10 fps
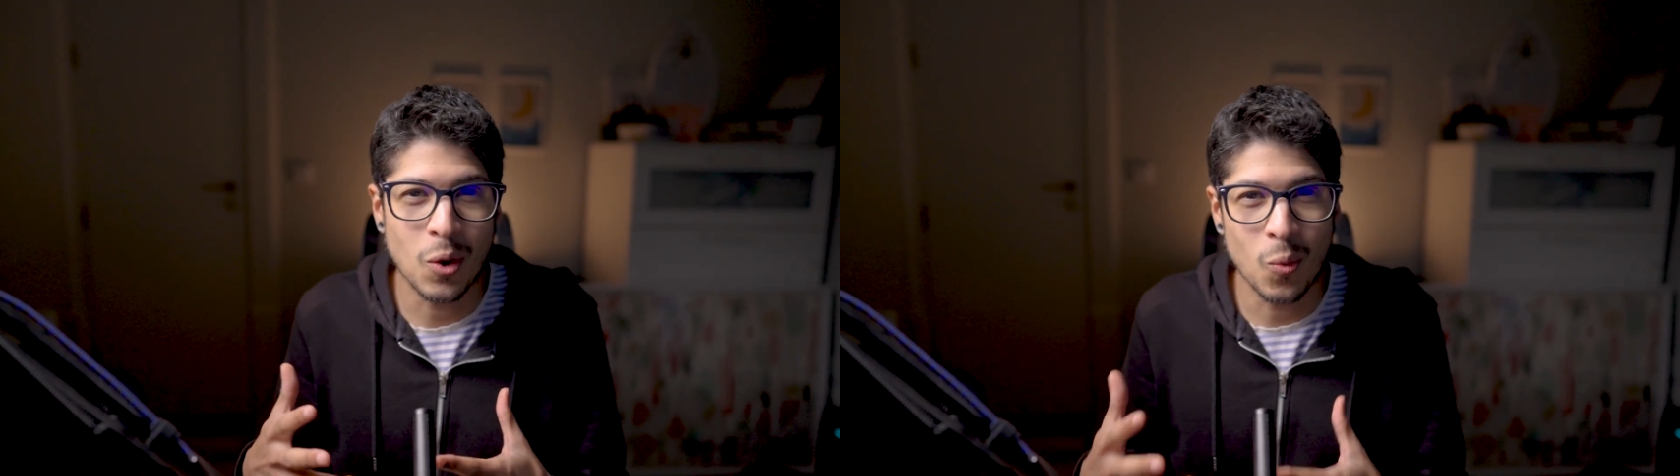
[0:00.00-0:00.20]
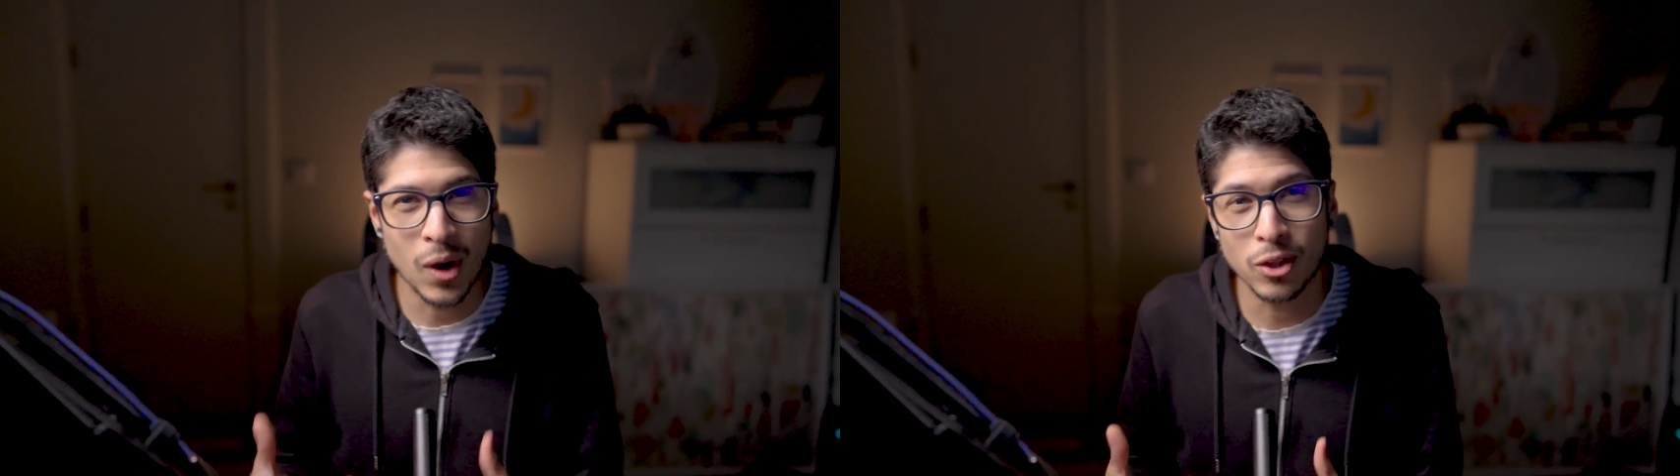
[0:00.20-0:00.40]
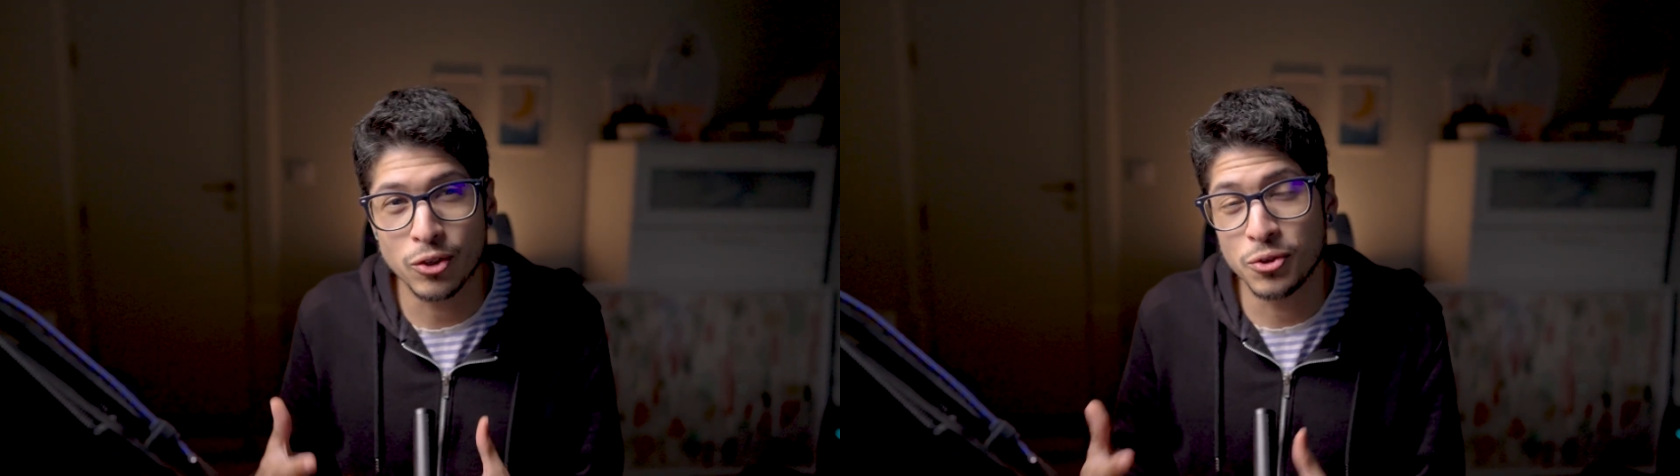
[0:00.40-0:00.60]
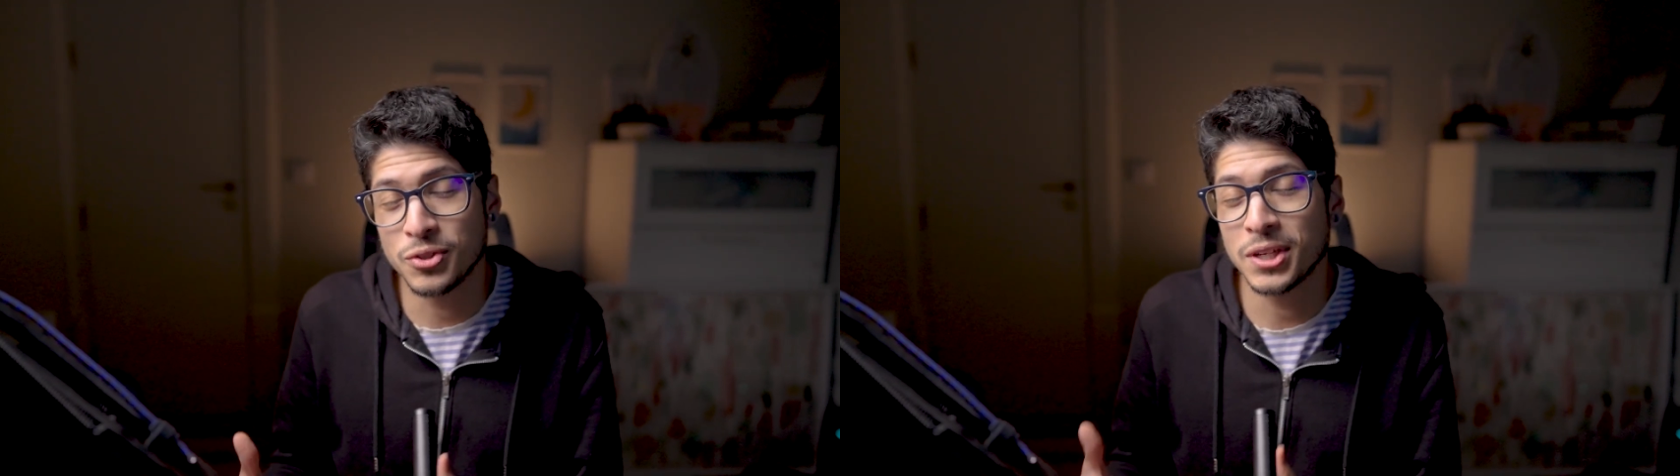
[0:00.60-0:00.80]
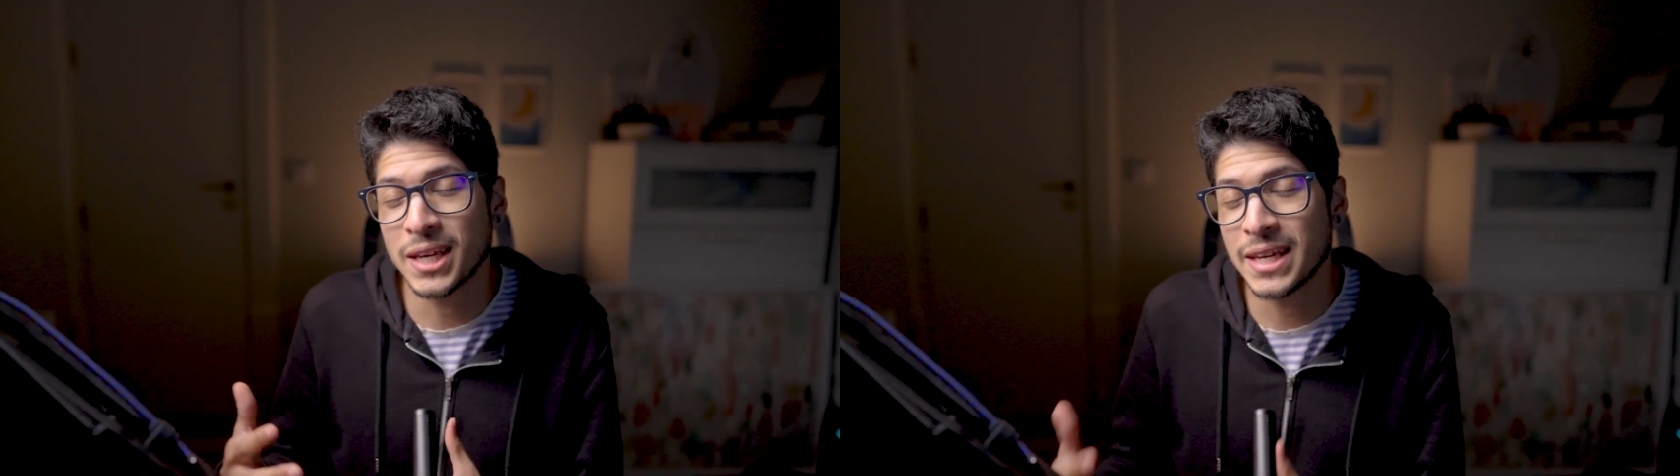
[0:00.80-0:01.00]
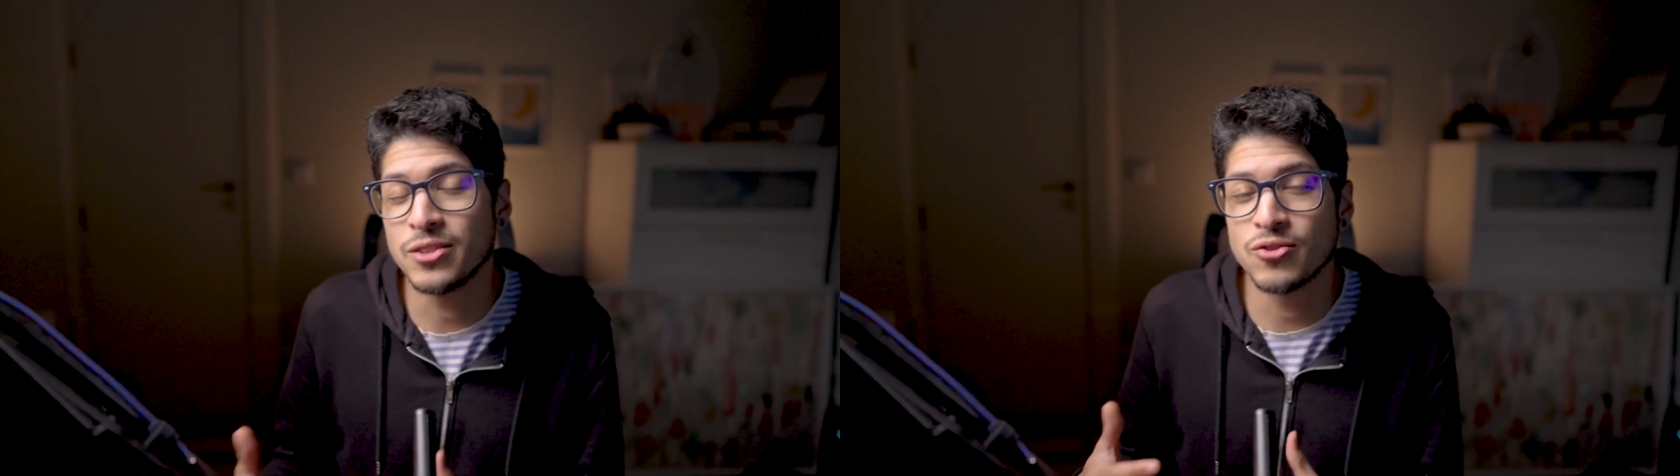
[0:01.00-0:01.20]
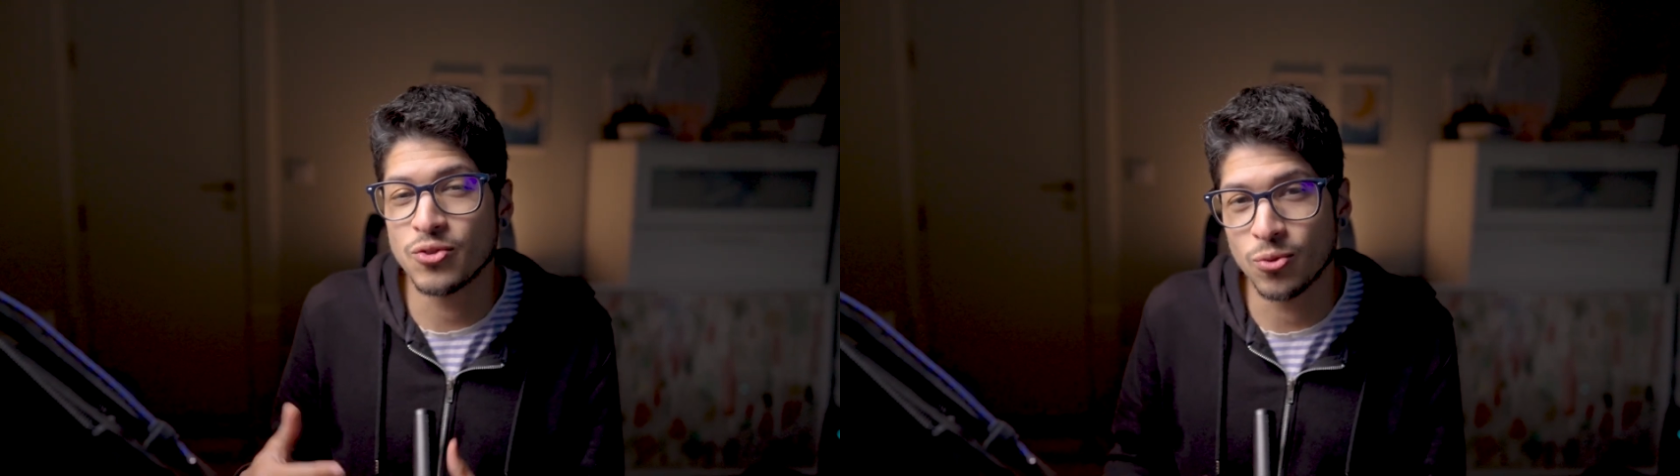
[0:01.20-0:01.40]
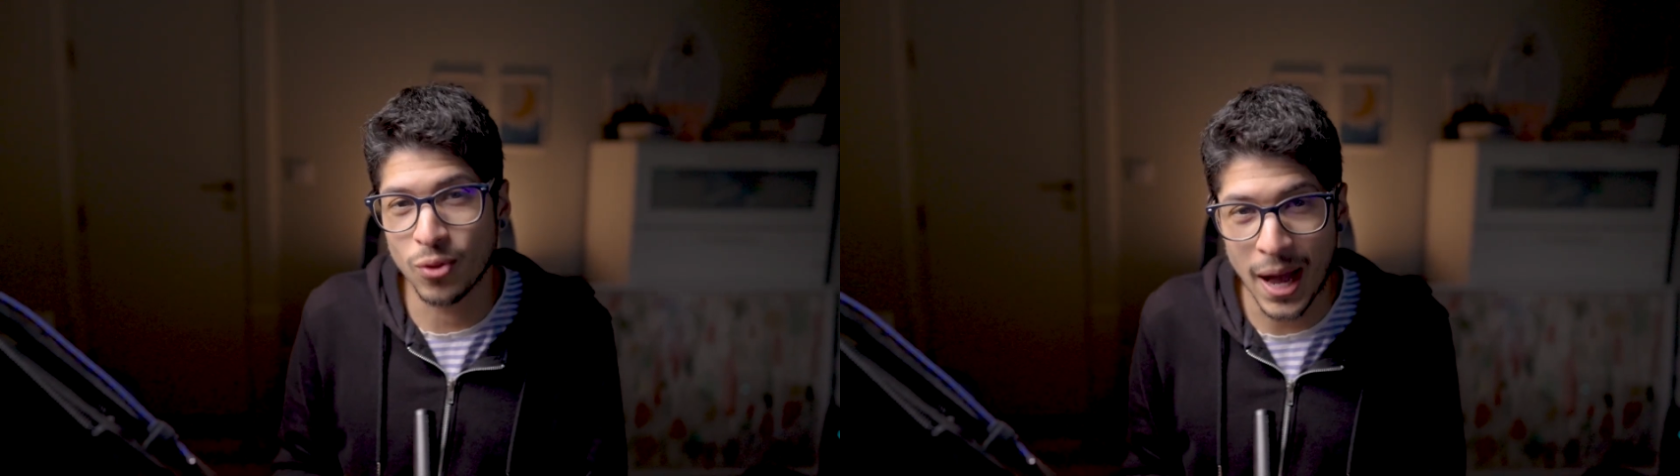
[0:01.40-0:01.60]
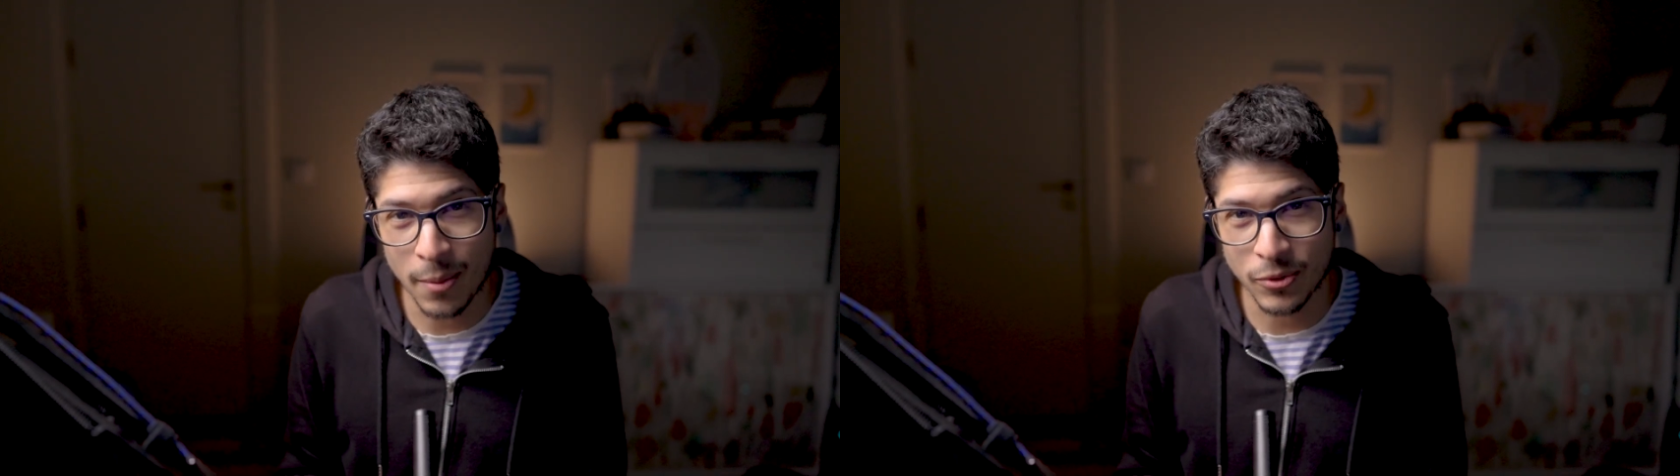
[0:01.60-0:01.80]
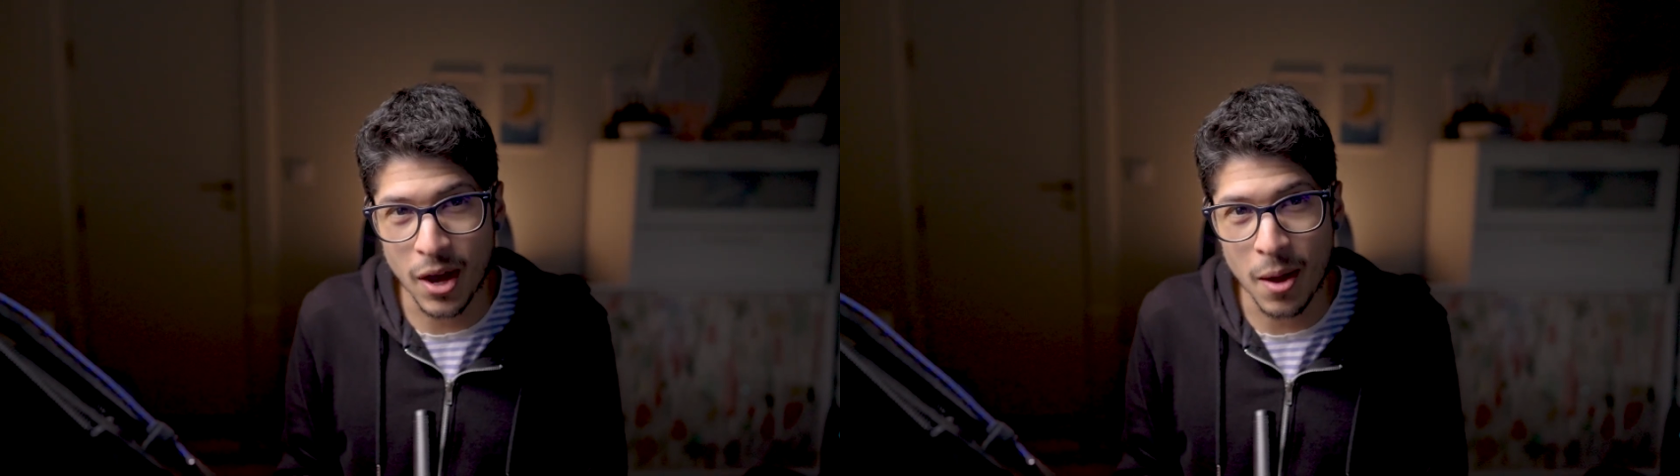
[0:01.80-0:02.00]
while using his new
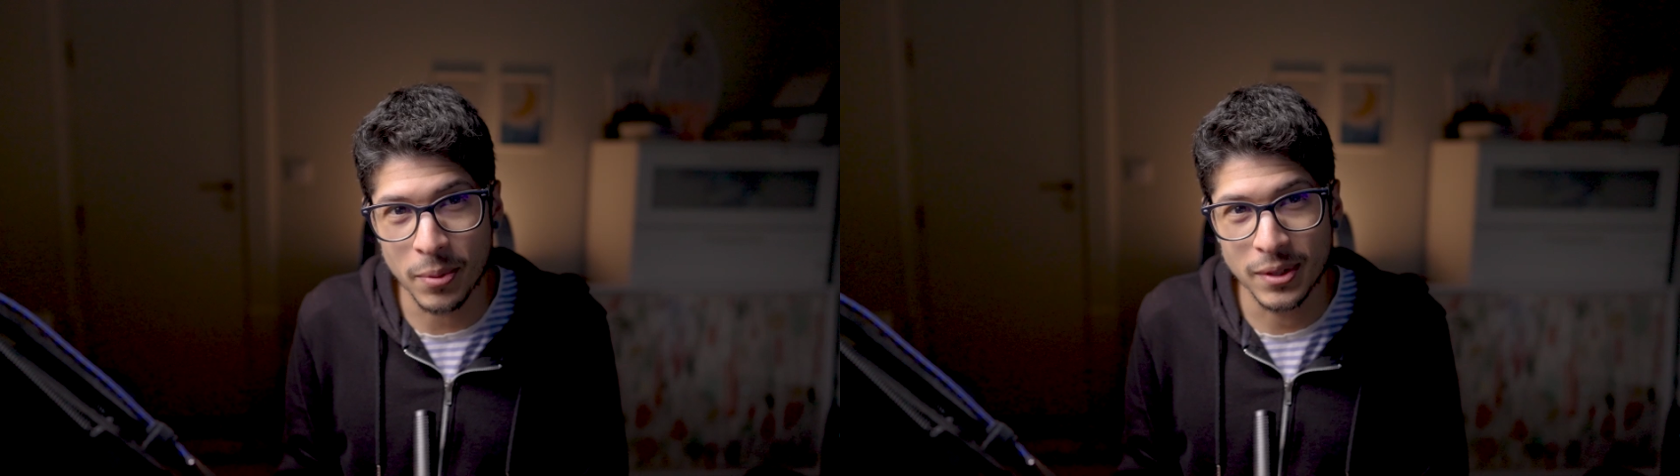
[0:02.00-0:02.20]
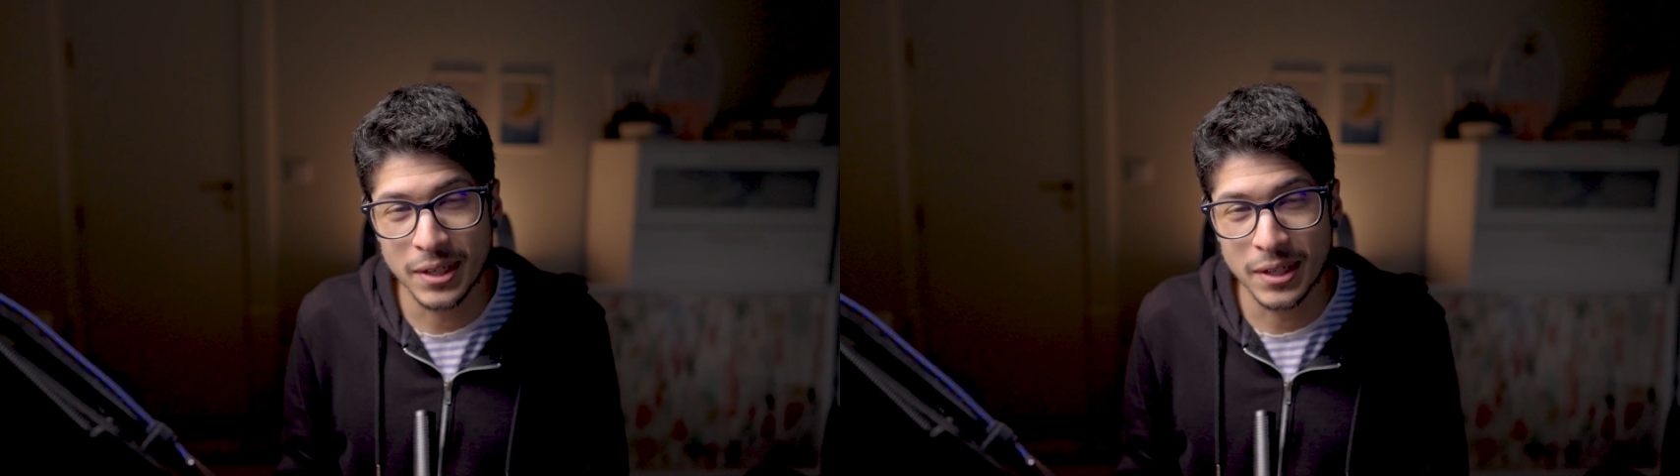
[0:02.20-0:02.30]
laptop.